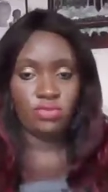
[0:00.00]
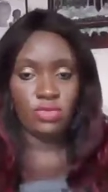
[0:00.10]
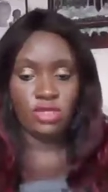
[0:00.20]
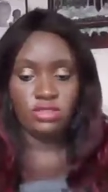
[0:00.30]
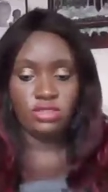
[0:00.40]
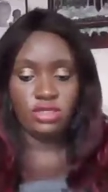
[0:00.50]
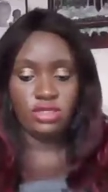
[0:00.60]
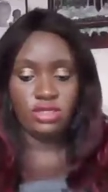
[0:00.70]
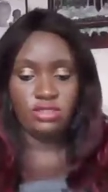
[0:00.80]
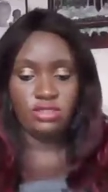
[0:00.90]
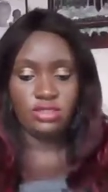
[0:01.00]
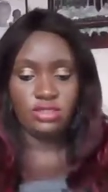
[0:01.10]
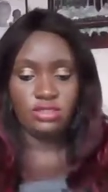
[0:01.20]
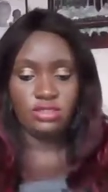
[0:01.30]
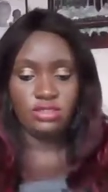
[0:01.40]
It's like the internet
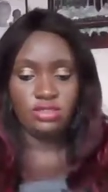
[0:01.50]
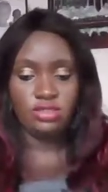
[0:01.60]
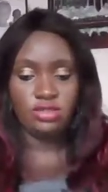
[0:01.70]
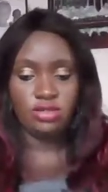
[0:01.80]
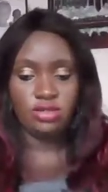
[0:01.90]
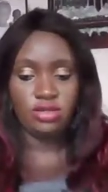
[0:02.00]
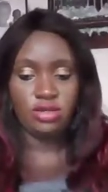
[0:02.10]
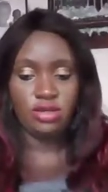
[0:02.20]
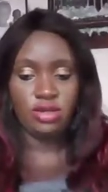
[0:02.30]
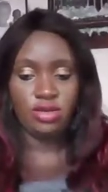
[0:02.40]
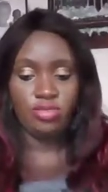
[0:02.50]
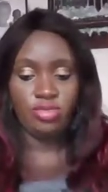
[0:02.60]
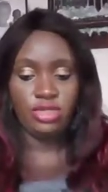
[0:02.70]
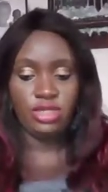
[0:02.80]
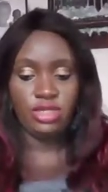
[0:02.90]
is playing a
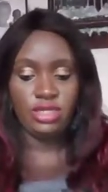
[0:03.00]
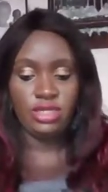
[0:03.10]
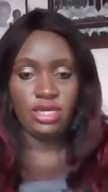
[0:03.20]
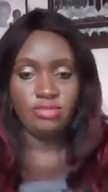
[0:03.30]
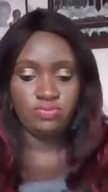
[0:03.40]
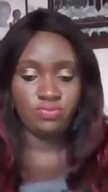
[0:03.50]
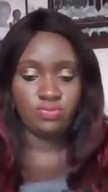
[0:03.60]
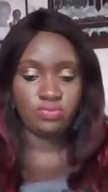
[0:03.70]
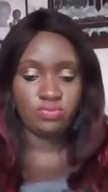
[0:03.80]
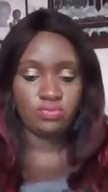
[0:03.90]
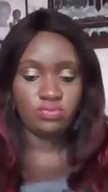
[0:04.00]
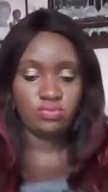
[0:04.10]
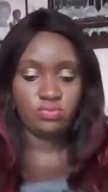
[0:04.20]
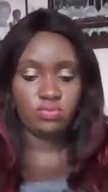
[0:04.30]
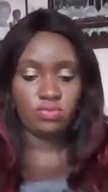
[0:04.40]
game today. I'm not sure.
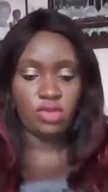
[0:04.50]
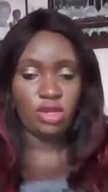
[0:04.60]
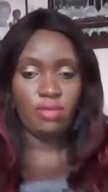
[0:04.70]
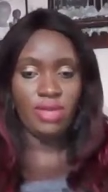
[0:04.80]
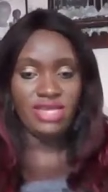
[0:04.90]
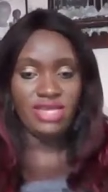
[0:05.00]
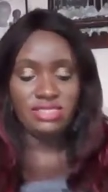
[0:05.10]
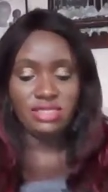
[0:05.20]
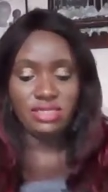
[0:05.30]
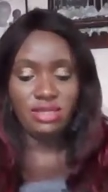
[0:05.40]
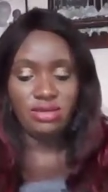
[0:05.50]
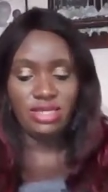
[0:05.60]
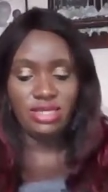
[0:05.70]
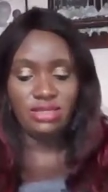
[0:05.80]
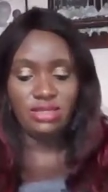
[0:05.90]
Am I
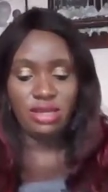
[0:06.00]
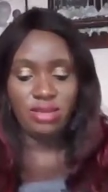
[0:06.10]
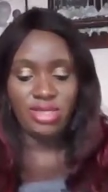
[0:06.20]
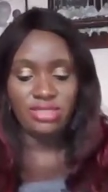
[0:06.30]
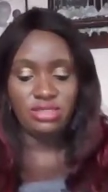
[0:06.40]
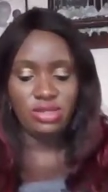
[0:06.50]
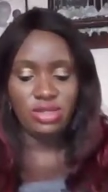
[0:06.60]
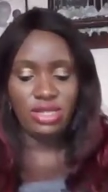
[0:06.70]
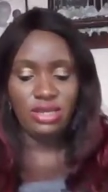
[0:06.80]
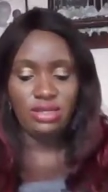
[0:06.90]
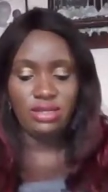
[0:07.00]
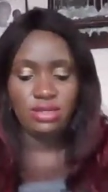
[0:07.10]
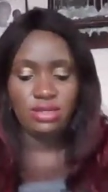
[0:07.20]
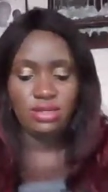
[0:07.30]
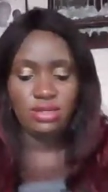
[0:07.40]
still logged in? Am I still
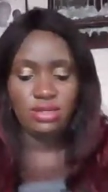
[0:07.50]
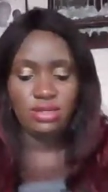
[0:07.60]
online?